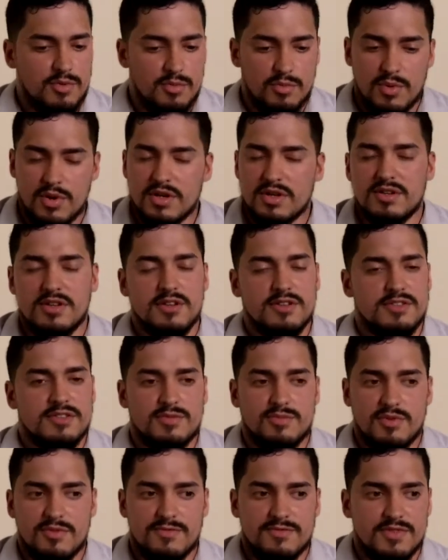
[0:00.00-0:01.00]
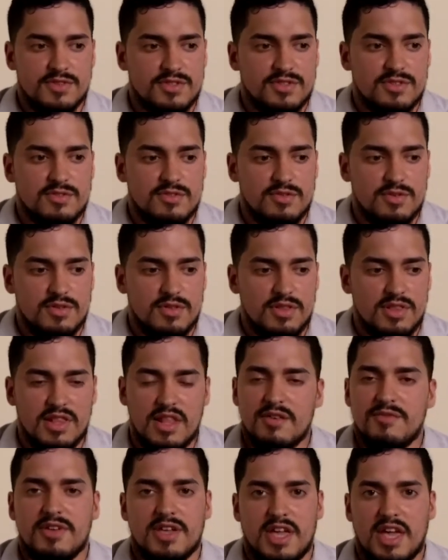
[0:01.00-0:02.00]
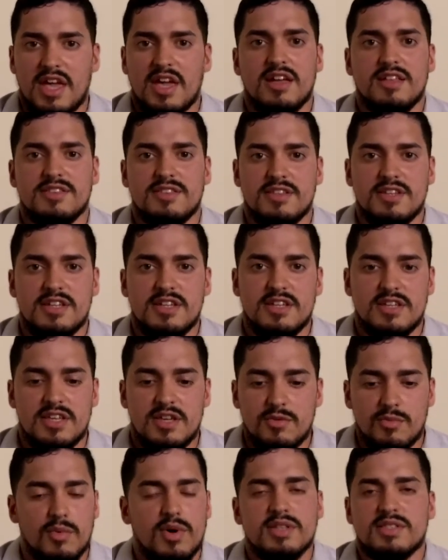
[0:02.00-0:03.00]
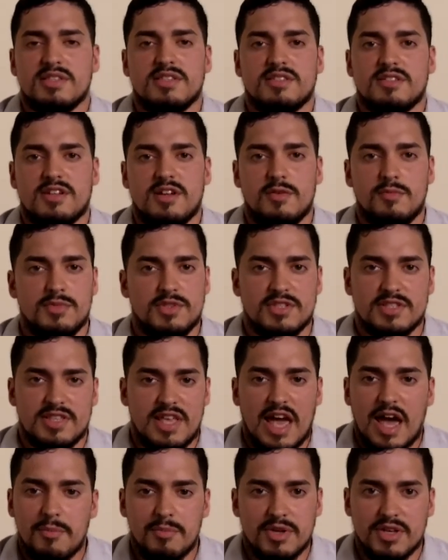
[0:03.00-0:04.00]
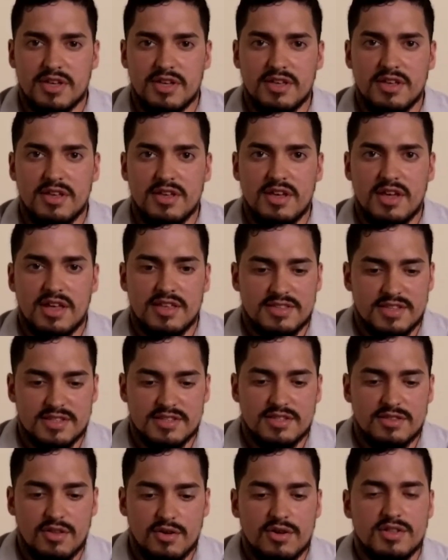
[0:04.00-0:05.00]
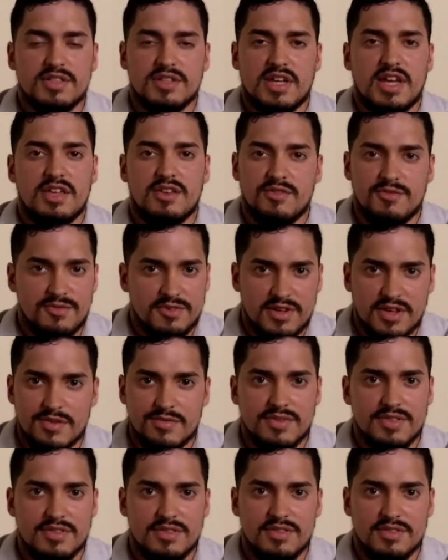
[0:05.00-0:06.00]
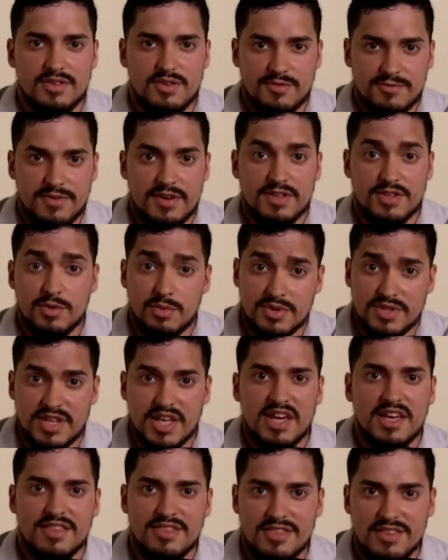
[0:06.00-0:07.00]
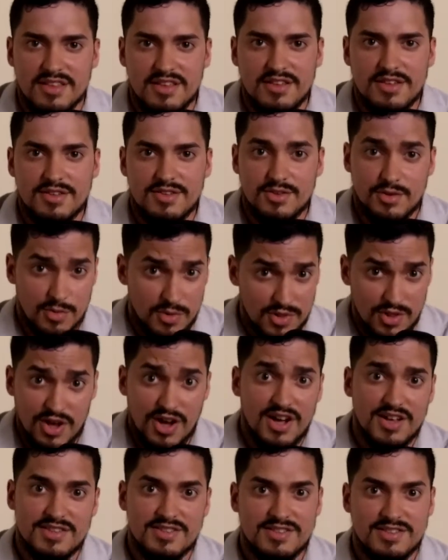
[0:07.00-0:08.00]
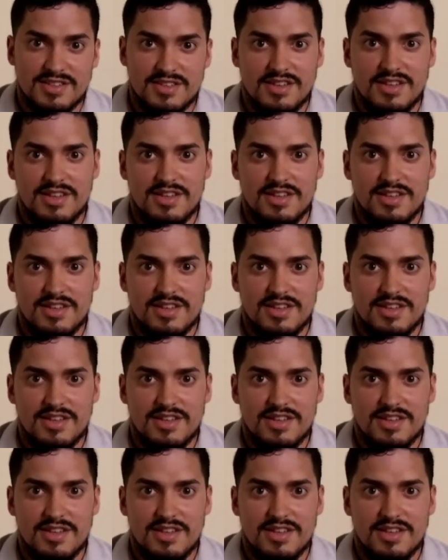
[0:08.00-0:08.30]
will walk in us with just loving hands. He, he wants us to come just happy and says, No, it's okay. You're forgiven. You're fine. You were dead. You were lost.